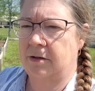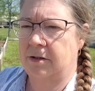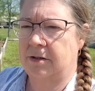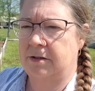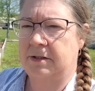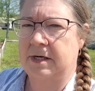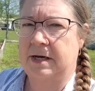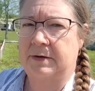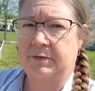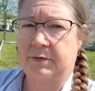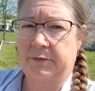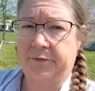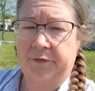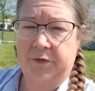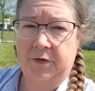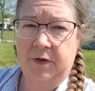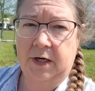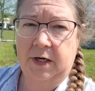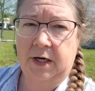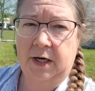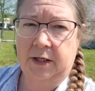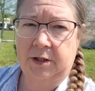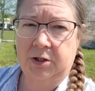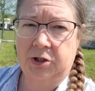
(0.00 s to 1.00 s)
save them for the
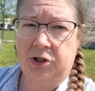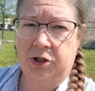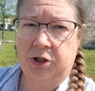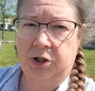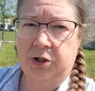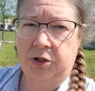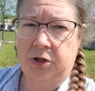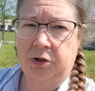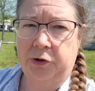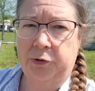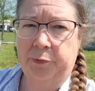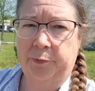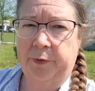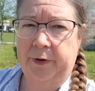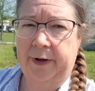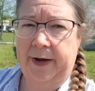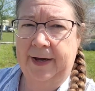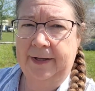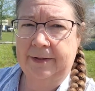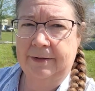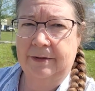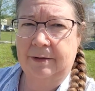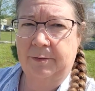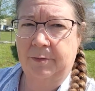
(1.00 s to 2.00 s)
next year,
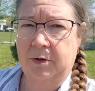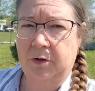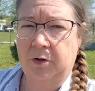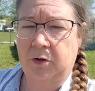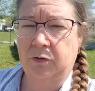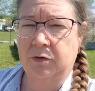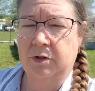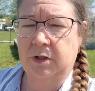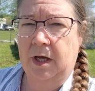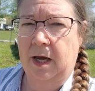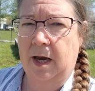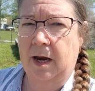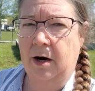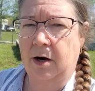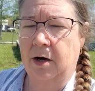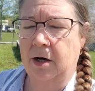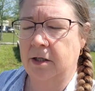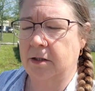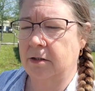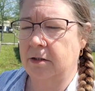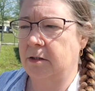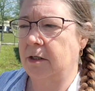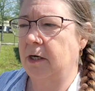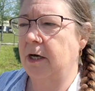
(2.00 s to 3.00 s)
plant some of those
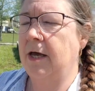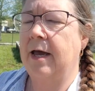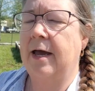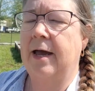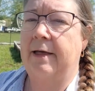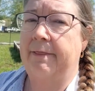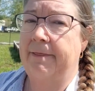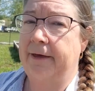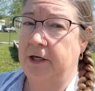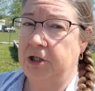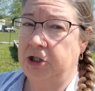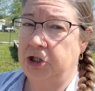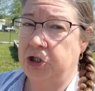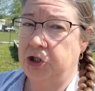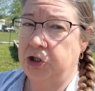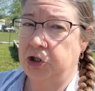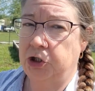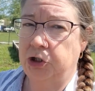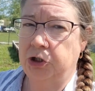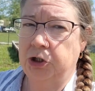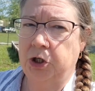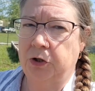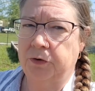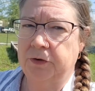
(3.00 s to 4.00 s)
carrots, and they
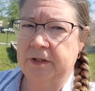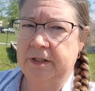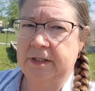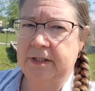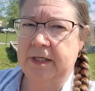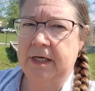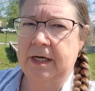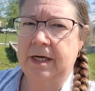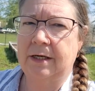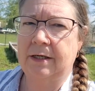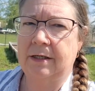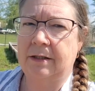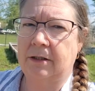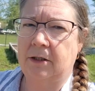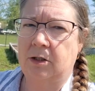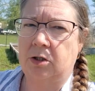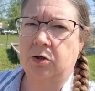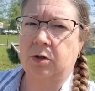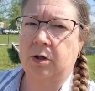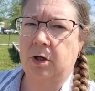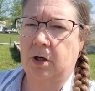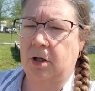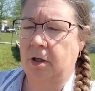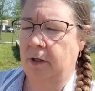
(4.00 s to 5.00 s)
should go to seed, and then you
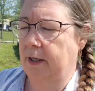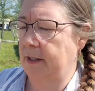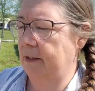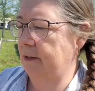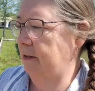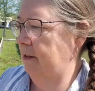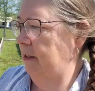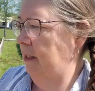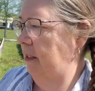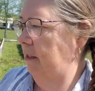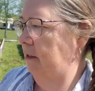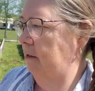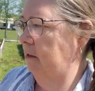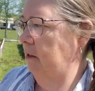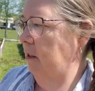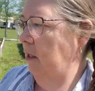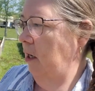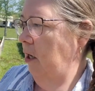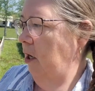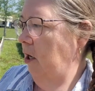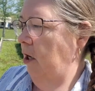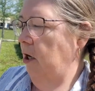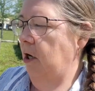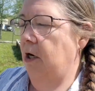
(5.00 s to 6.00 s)
can collect seeds.
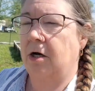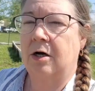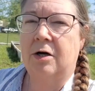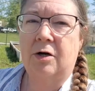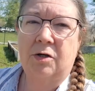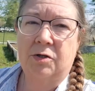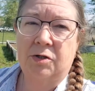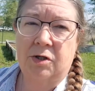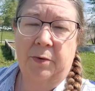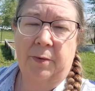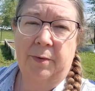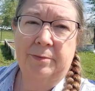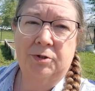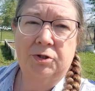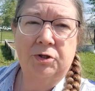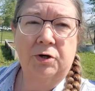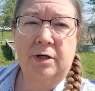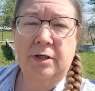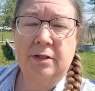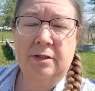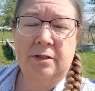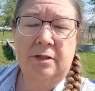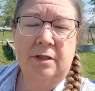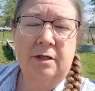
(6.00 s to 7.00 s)
So I'm going to
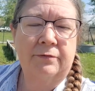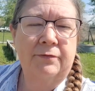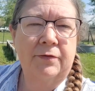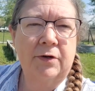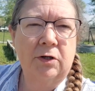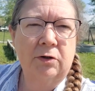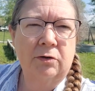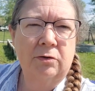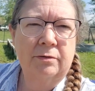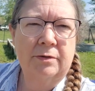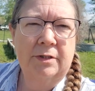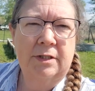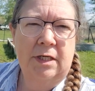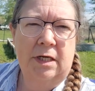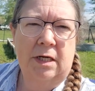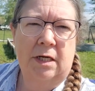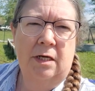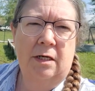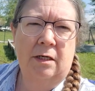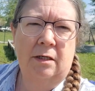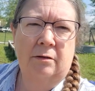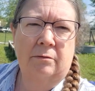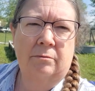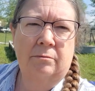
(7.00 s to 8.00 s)
try to see if it'll seed
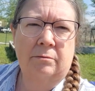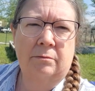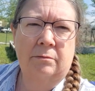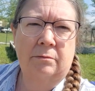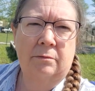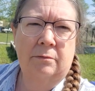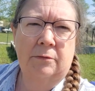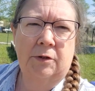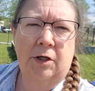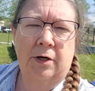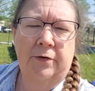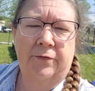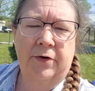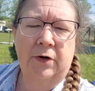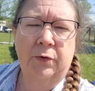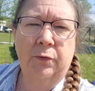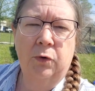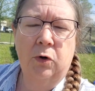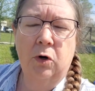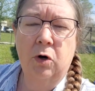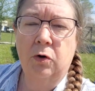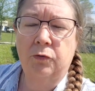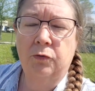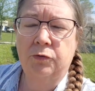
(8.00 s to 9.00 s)
and if it
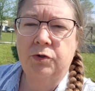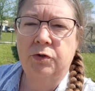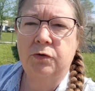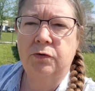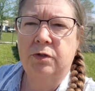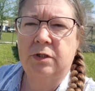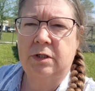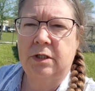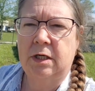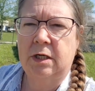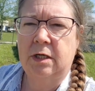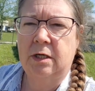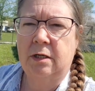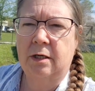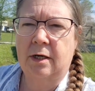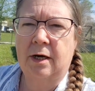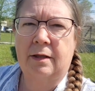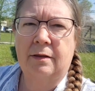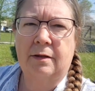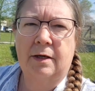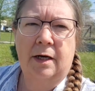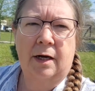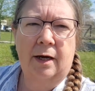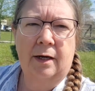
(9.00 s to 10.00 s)
will go to seed,
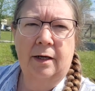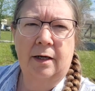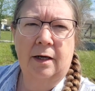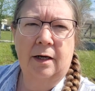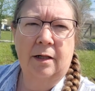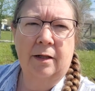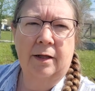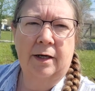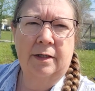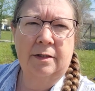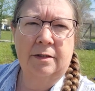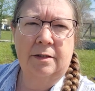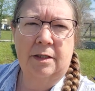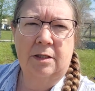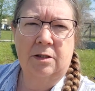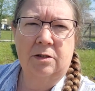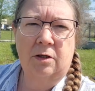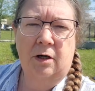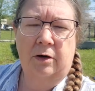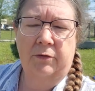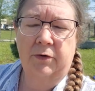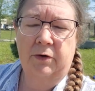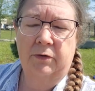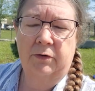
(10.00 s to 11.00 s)
and then I can collect seeds
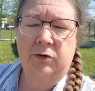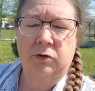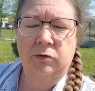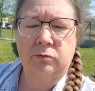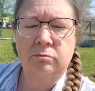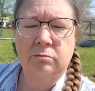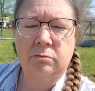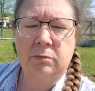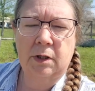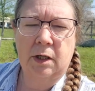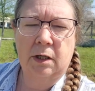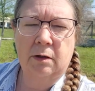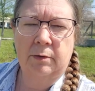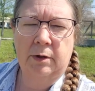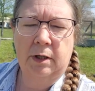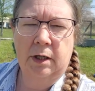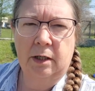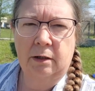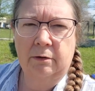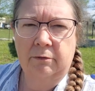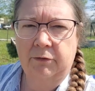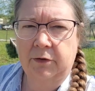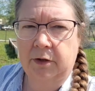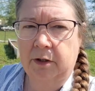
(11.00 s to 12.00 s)
off of it. That'll be
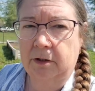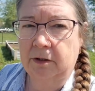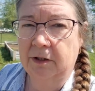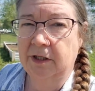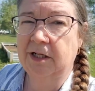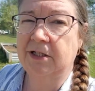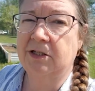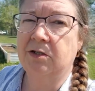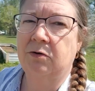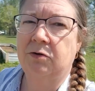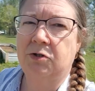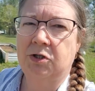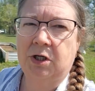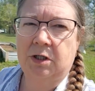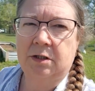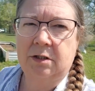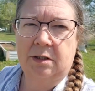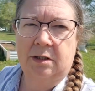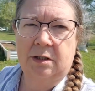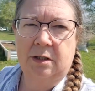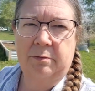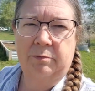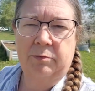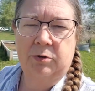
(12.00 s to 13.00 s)
kind of fun. Let's go check the
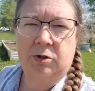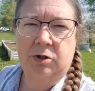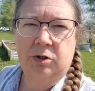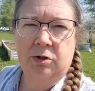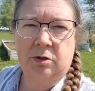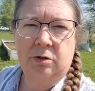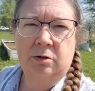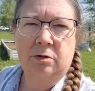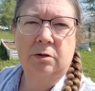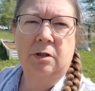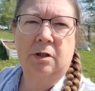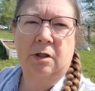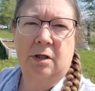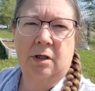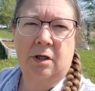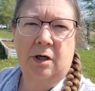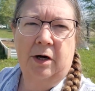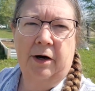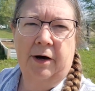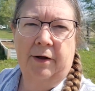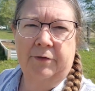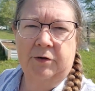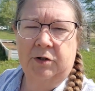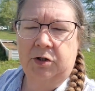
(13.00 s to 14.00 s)
temperature
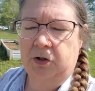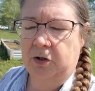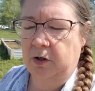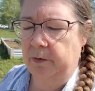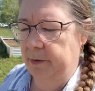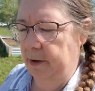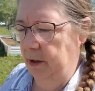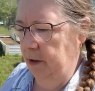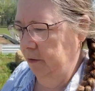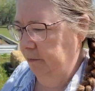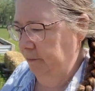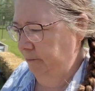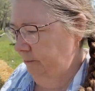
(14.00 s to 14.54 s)
on the straw bale.